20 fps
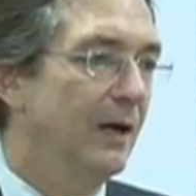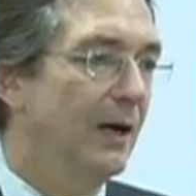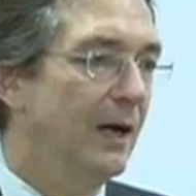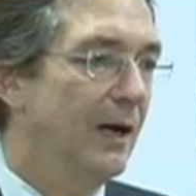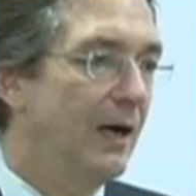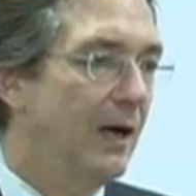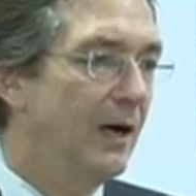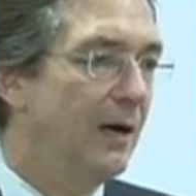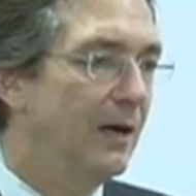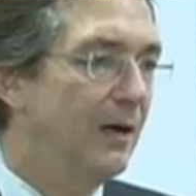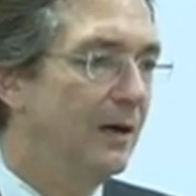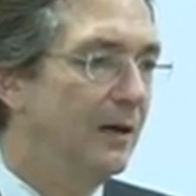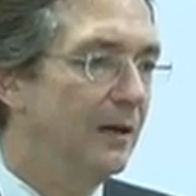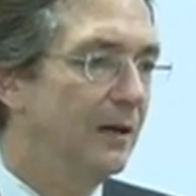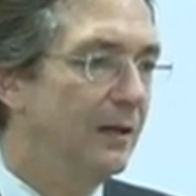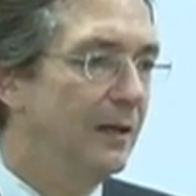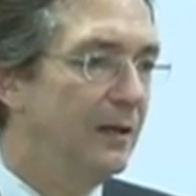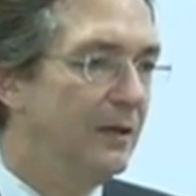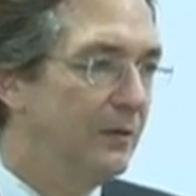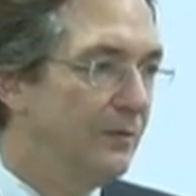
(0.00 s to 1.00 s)

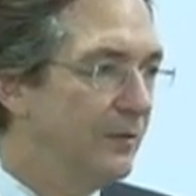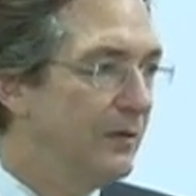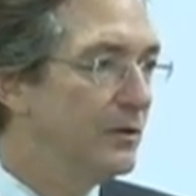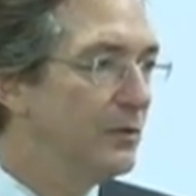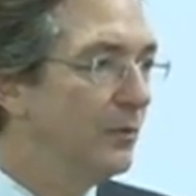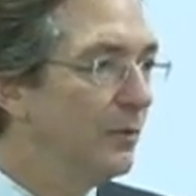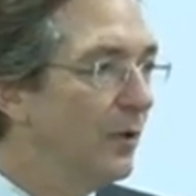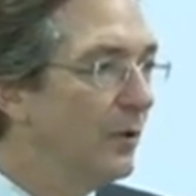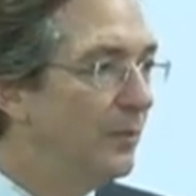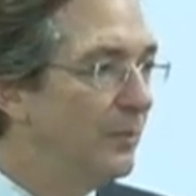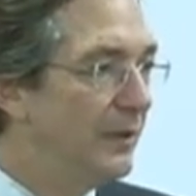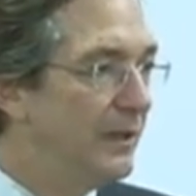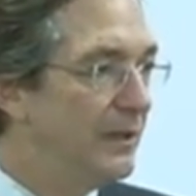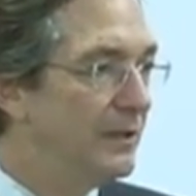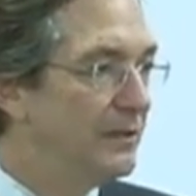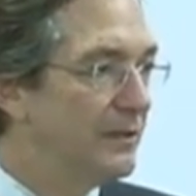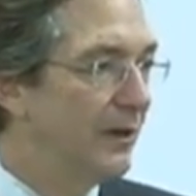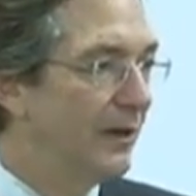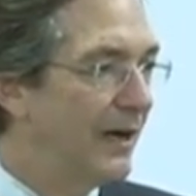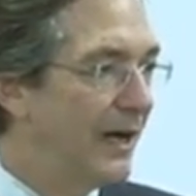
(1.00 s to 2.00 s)
uh, individual
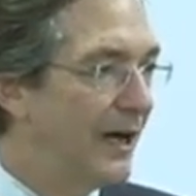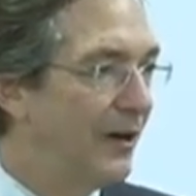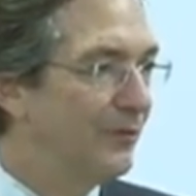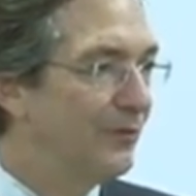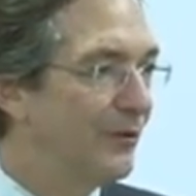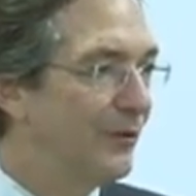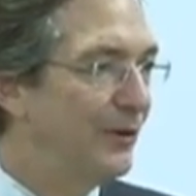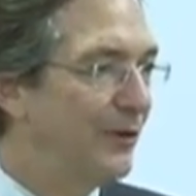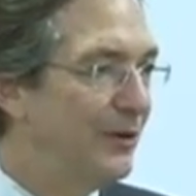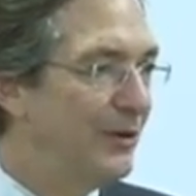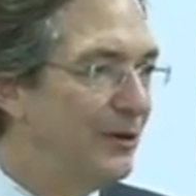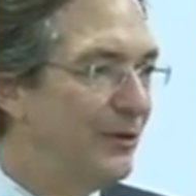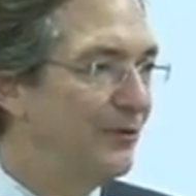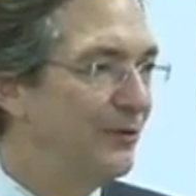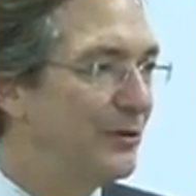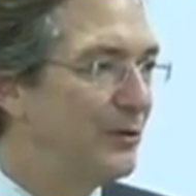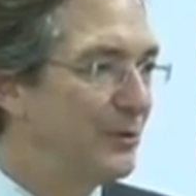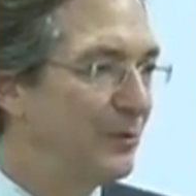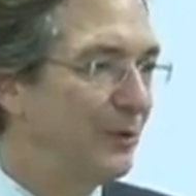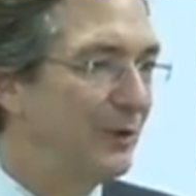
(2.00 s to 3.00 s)
bees are out for their
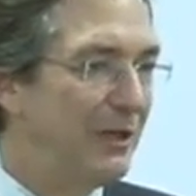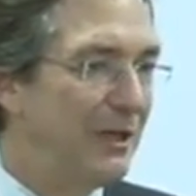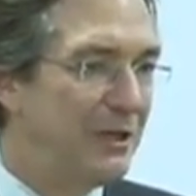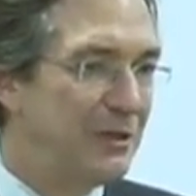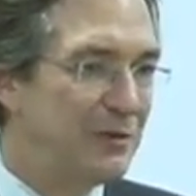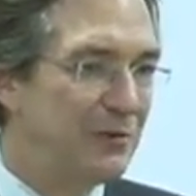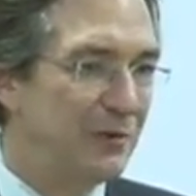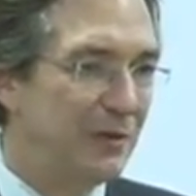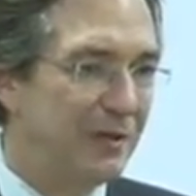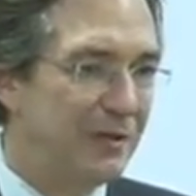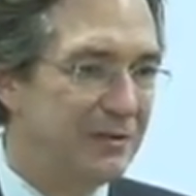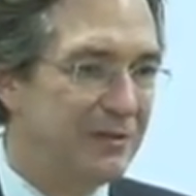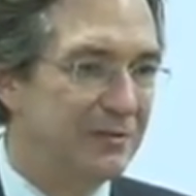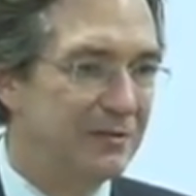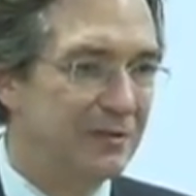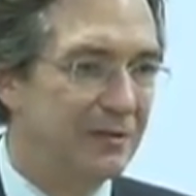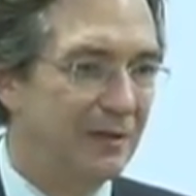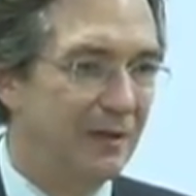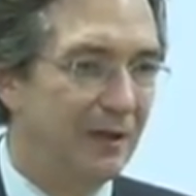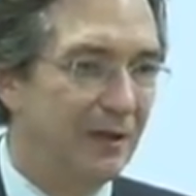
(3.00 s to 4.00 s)
individual
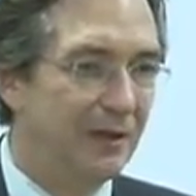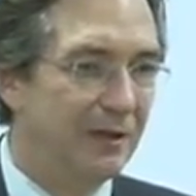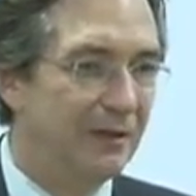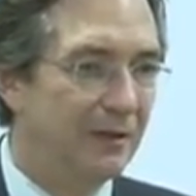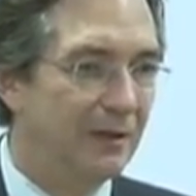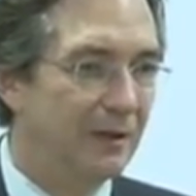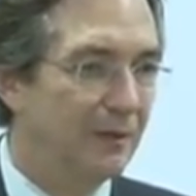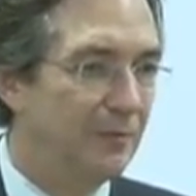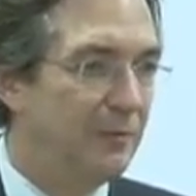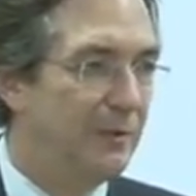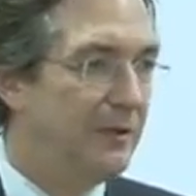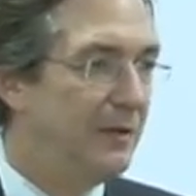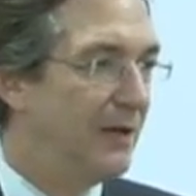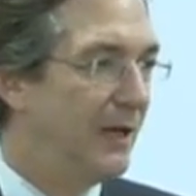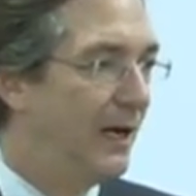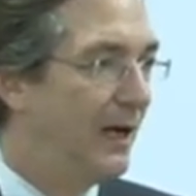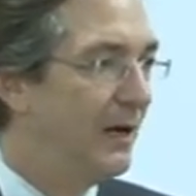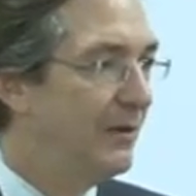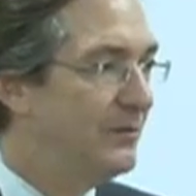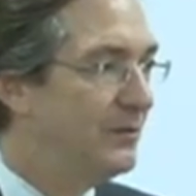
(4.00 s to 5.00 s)
interests and
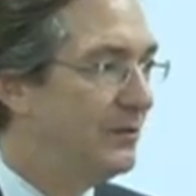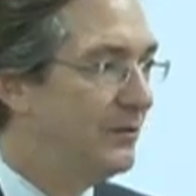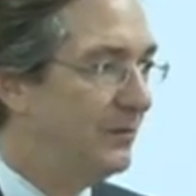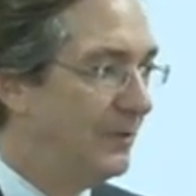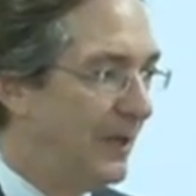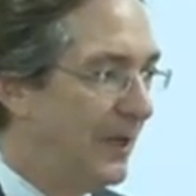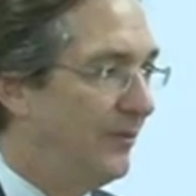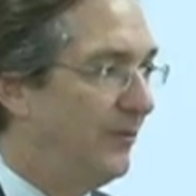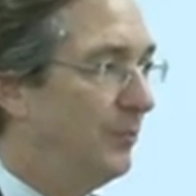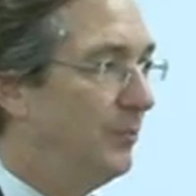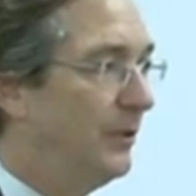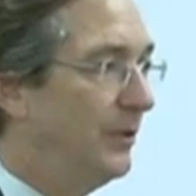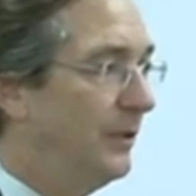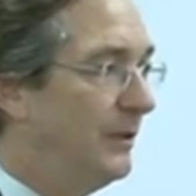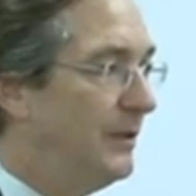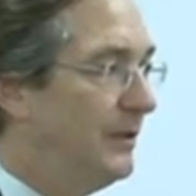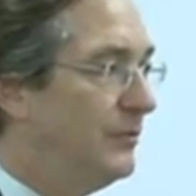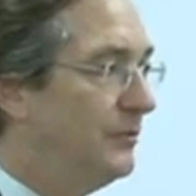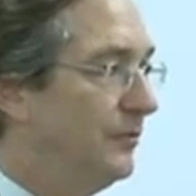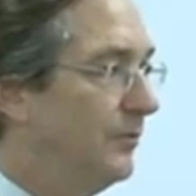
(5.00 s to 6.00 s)
beehives do have a
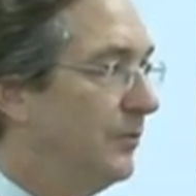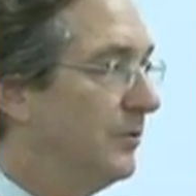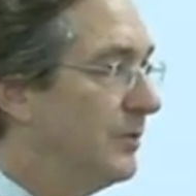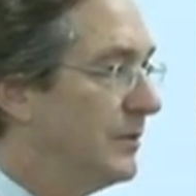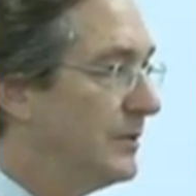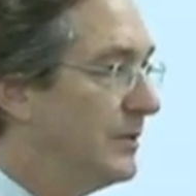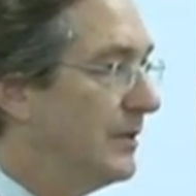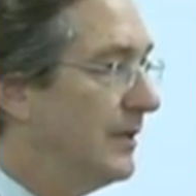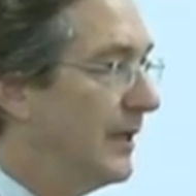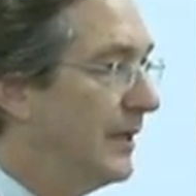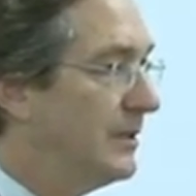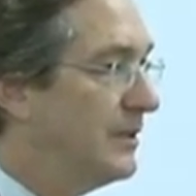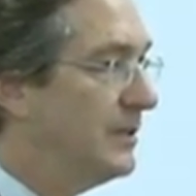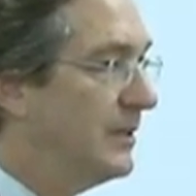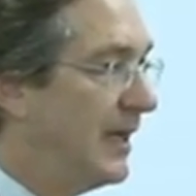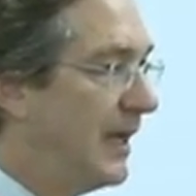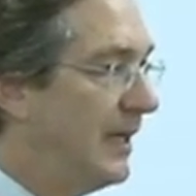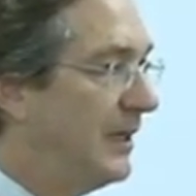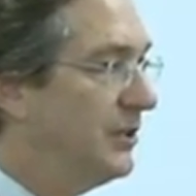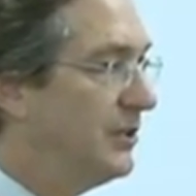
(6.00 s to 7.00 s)
police force that
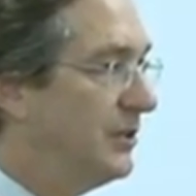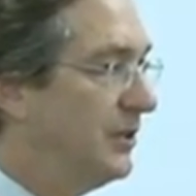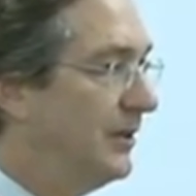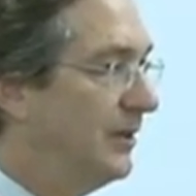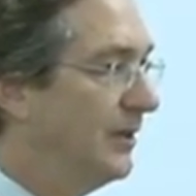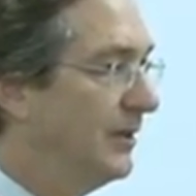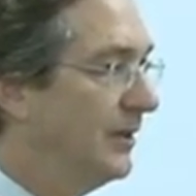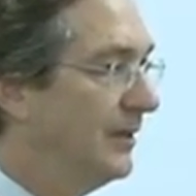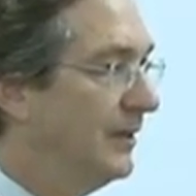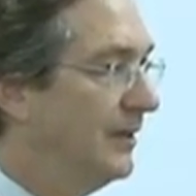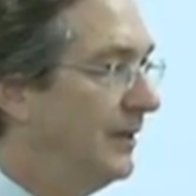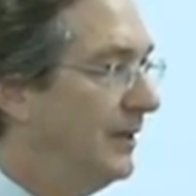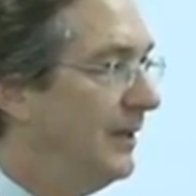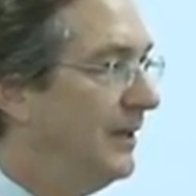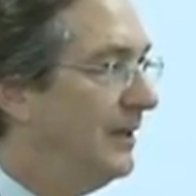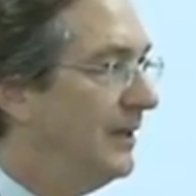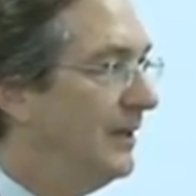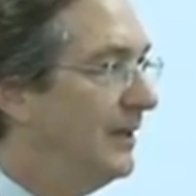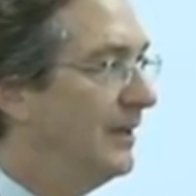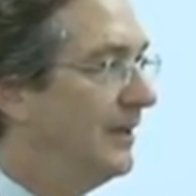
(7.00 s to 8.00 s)
sanction
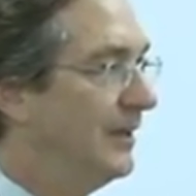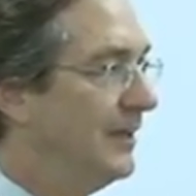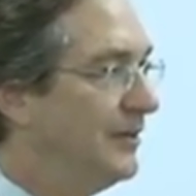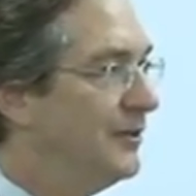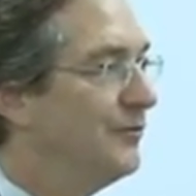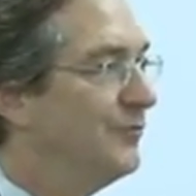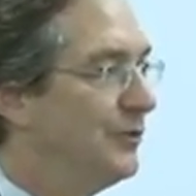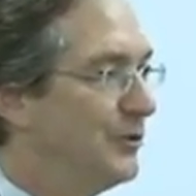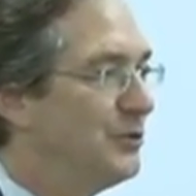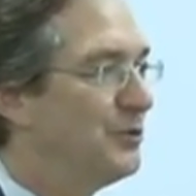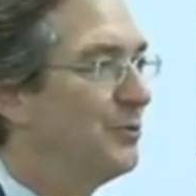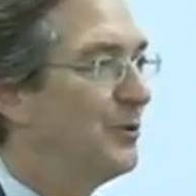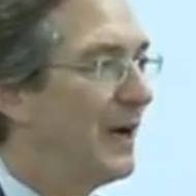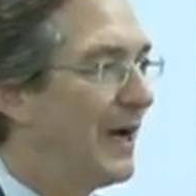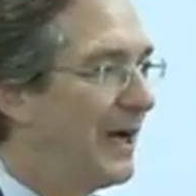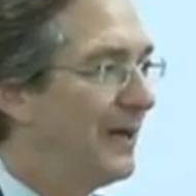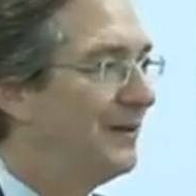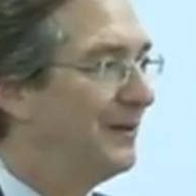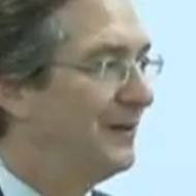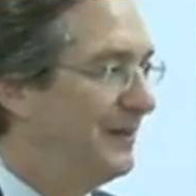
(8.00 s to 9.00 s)

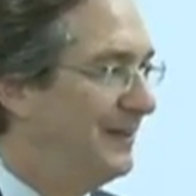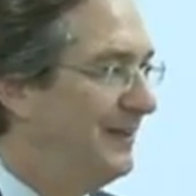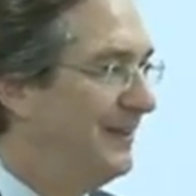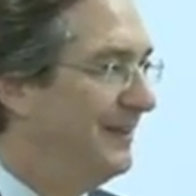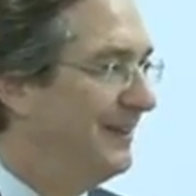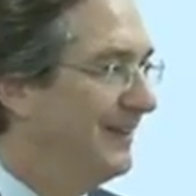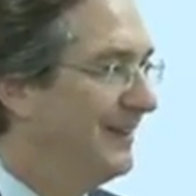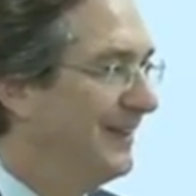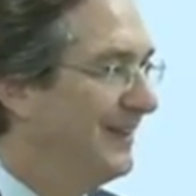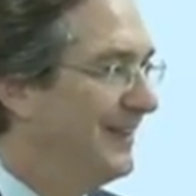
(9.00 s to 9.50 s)
individuality.